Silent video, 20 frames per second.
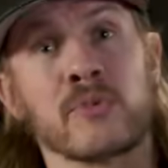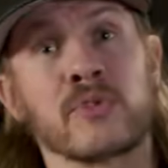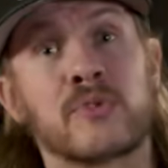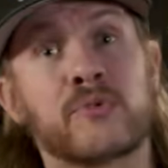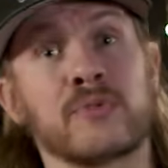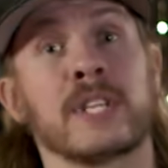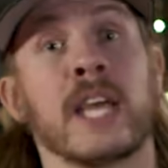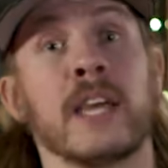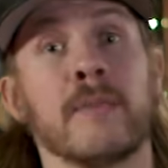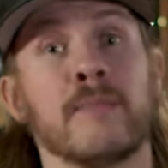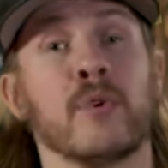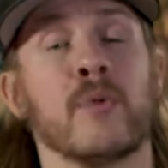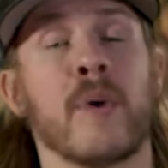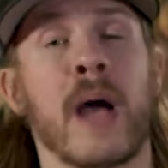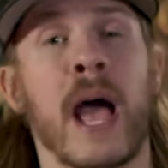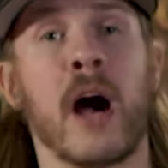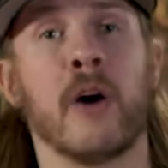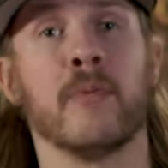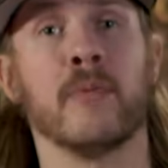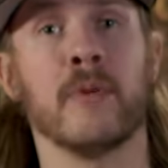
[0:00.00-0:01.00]
was their debut
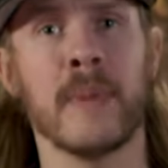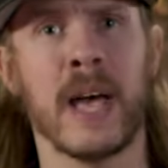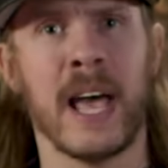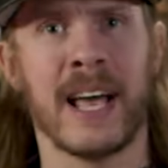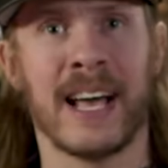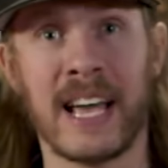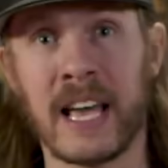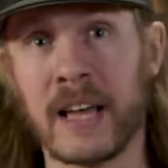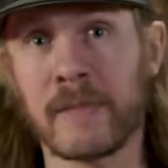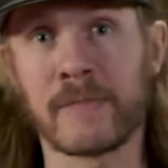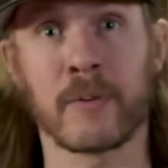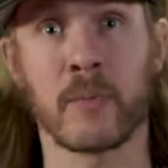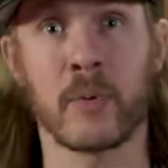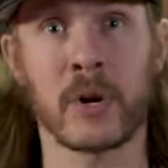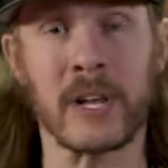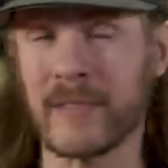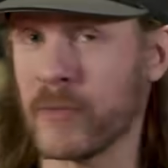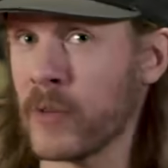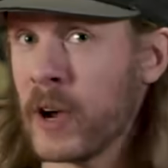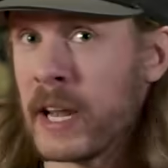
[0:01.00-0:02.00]
album, and from
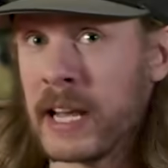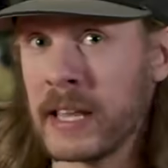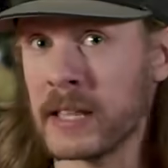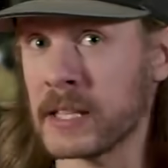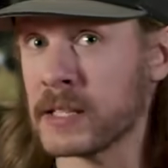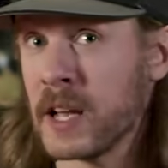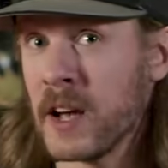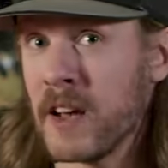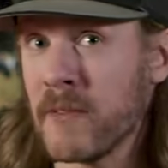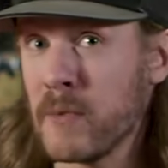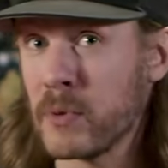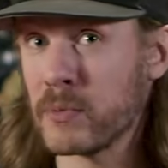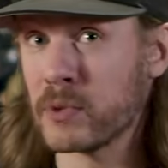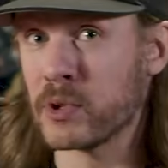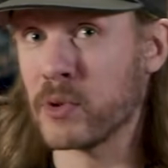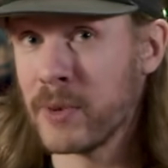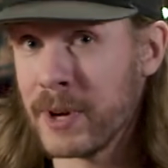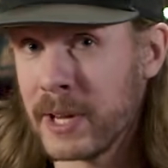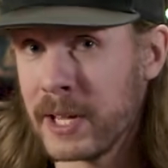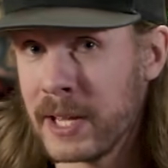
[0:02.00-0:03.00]
what I've read at the time, it was
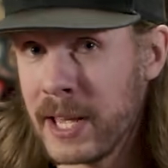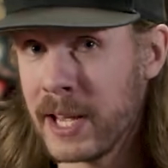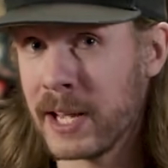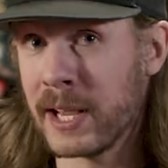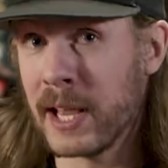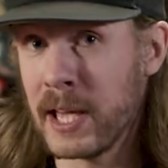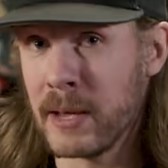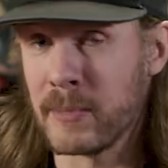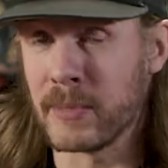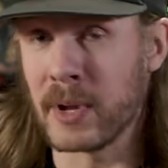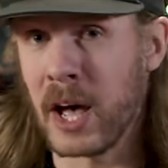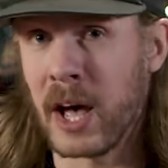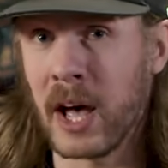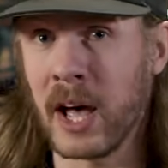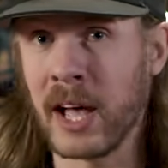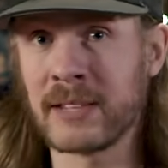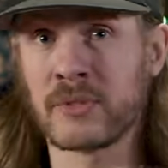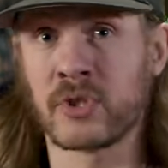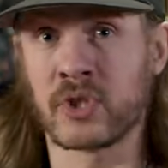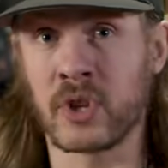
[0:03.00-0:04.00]
critically acclaimed.
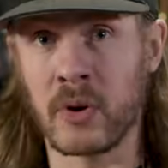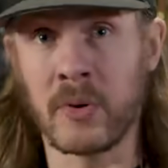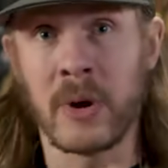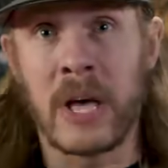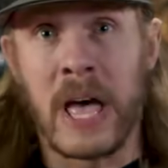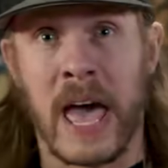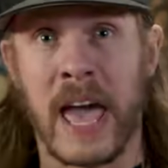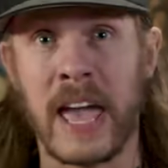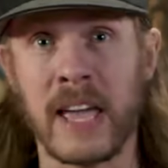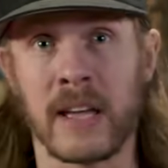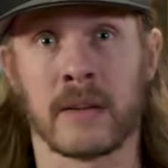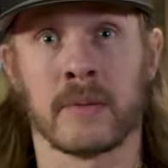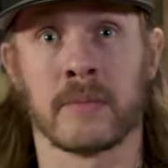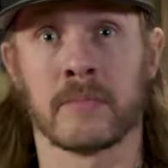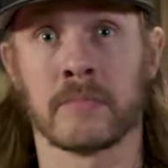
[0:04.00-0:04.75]
So, hey,